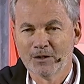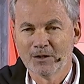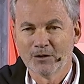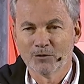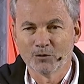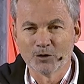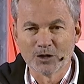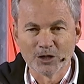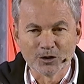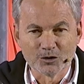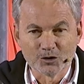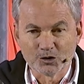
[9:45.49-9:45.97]

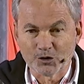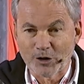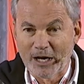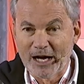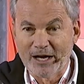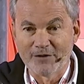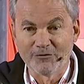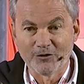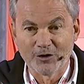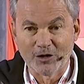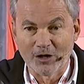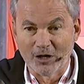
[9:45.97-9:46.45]
We don't
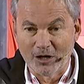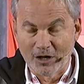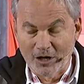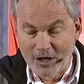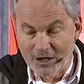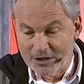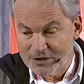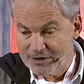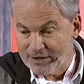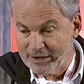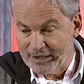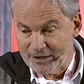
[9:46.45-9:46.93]
drive
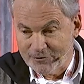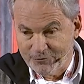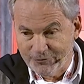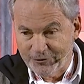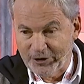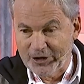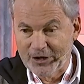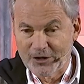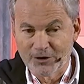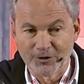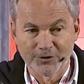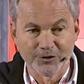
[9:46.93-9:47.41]
cars that
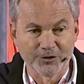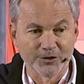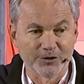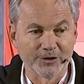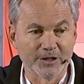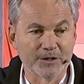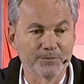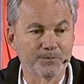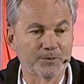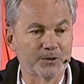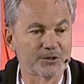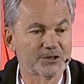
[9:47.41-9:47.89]
fail
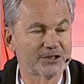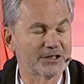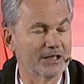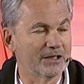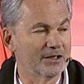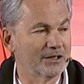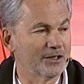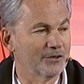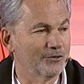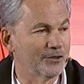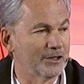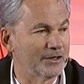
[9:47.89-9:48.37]

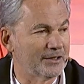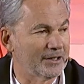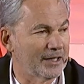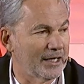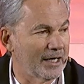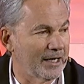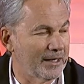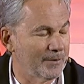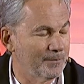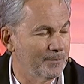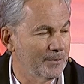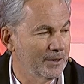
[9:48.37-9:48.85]
30% of the
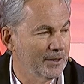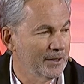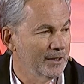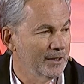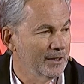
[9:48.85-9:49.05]
time.